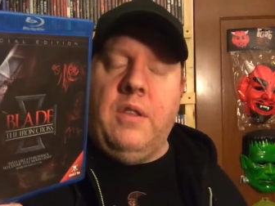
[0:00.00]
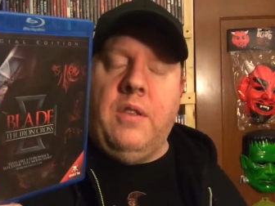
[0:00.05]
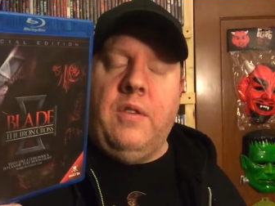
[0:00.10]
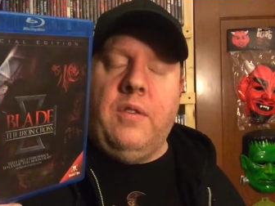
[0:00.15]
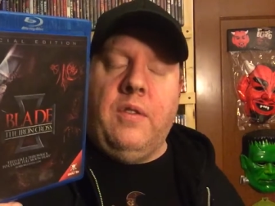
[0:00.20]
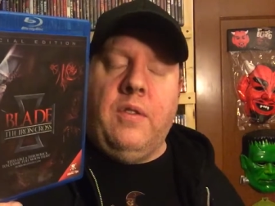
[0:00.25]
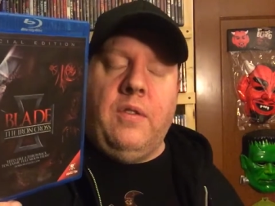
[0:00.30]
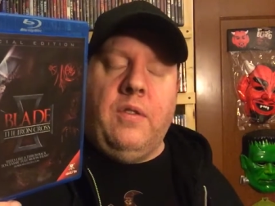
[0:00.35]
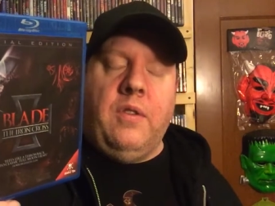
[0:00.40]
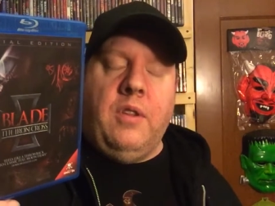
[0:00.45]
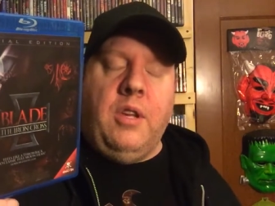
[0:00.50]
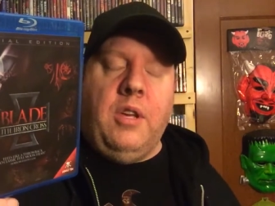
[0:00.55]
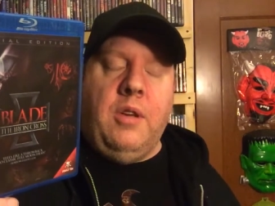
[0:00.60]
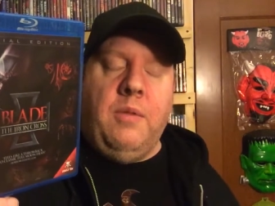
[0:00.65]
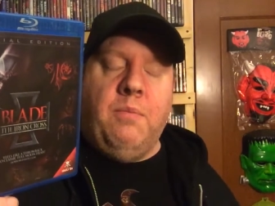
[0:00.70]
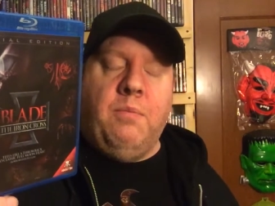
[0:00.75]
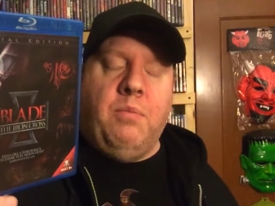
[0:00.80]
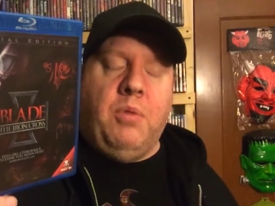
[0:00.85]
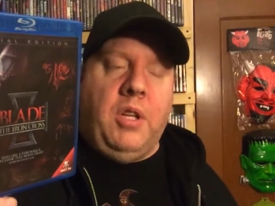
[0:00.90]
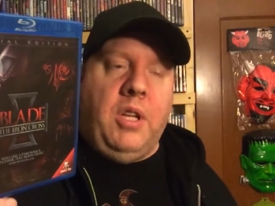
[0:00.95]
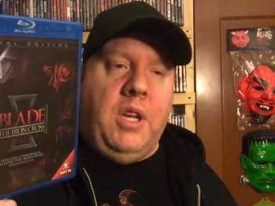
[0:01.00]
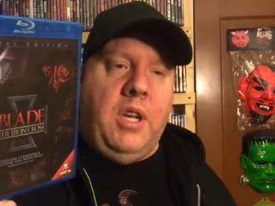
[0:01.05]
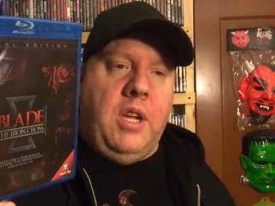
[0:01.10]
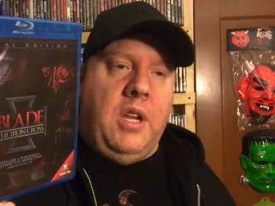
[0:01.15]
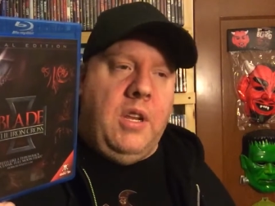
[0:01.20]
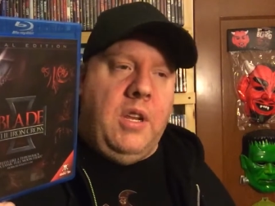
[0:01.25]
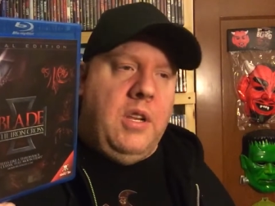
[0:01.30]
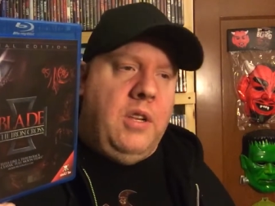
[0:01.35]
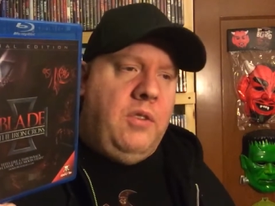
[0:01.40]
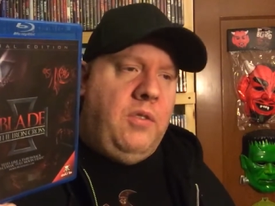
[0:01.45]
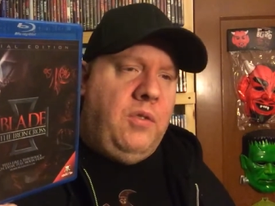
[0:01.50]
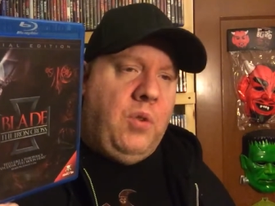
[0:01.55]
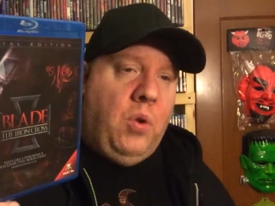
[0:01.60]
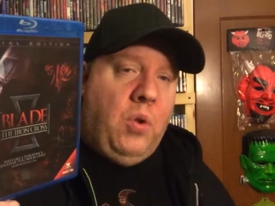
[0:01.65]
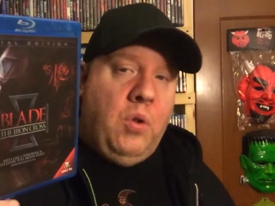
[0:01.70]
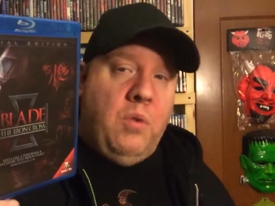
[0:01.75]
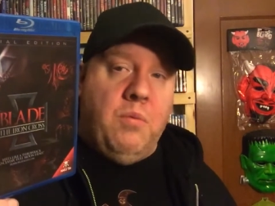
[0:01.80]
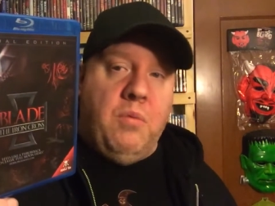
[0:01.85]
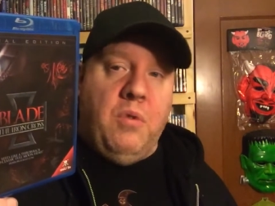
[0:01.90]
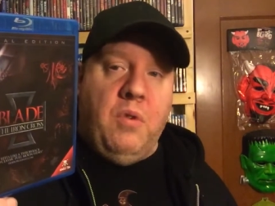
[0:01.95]
This is the Blade
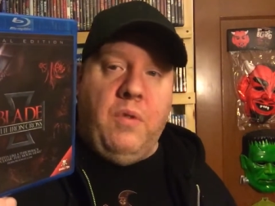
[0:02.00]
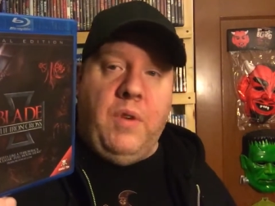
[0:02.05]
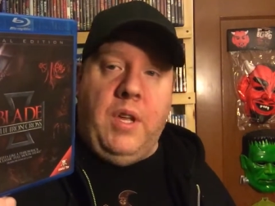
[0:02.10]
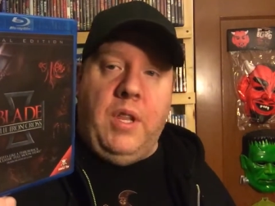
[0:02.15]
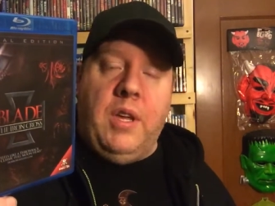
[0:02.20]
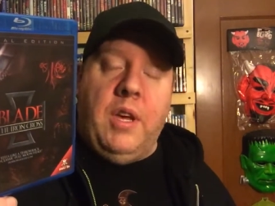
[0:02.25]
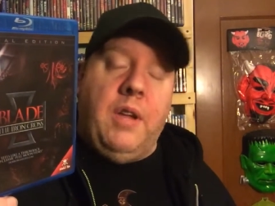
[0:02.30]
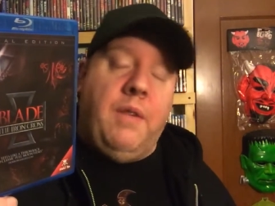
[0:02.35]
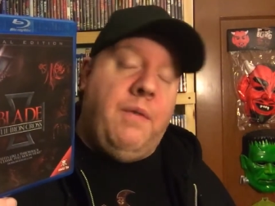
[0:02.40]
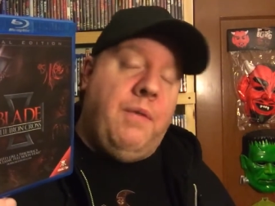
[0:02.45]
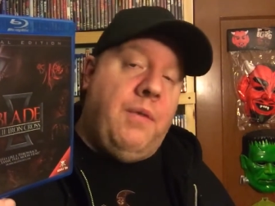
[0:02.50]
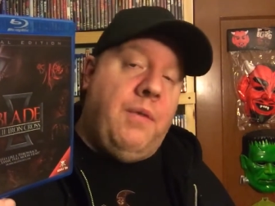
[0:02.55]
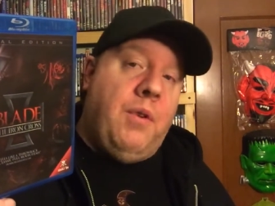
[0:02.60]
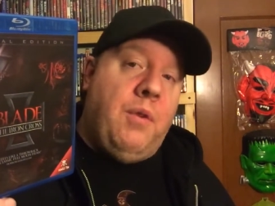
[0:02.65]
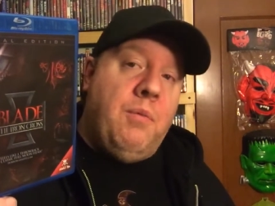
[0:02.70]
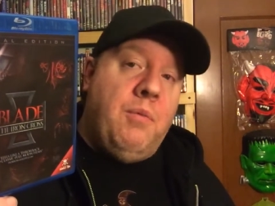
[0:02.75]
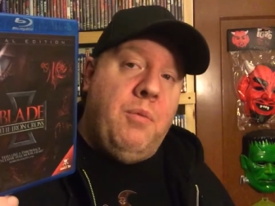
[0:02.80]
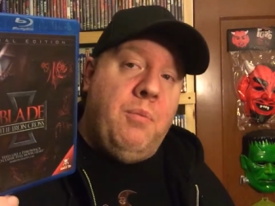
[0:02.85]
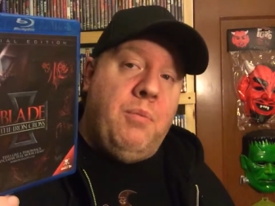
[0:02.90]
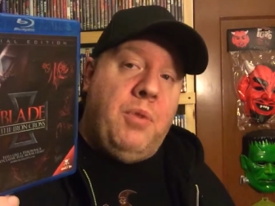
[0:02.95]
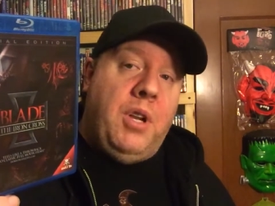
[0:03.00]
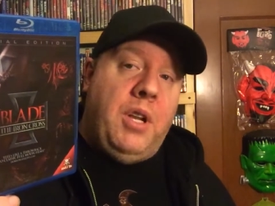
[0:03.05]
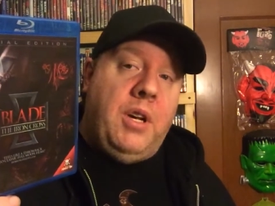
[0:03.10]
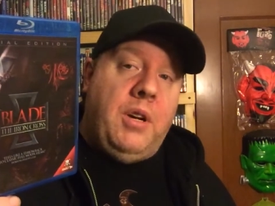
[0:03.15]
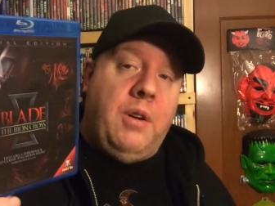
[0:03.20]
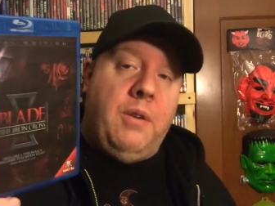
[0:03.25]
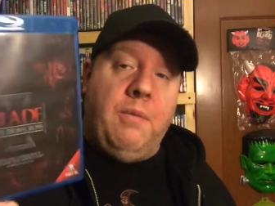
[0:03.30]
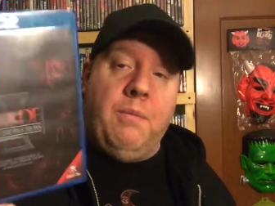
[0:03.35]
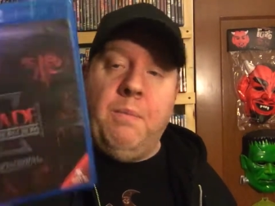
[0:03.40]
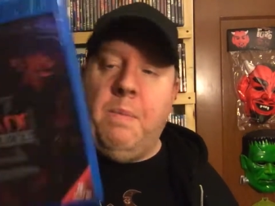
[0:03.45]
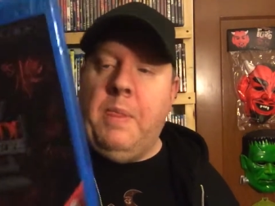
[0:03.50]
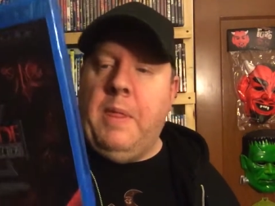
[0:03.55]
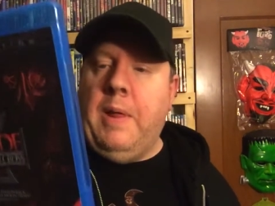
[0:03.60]
solo movie that Full Moon put out.